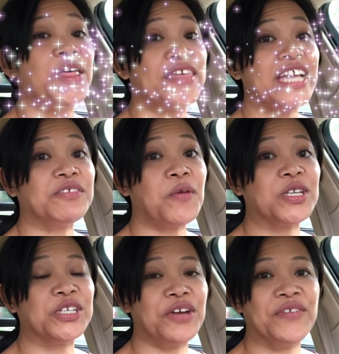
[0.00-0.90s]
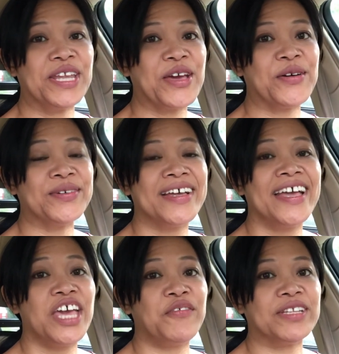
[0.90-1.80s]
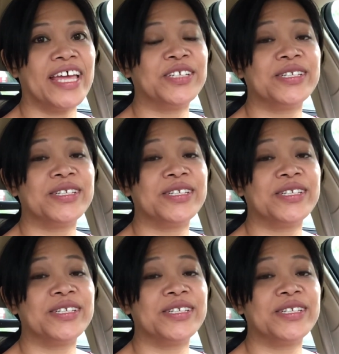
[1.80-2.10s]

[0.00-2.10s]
Thanks for watching our video. If you'd like to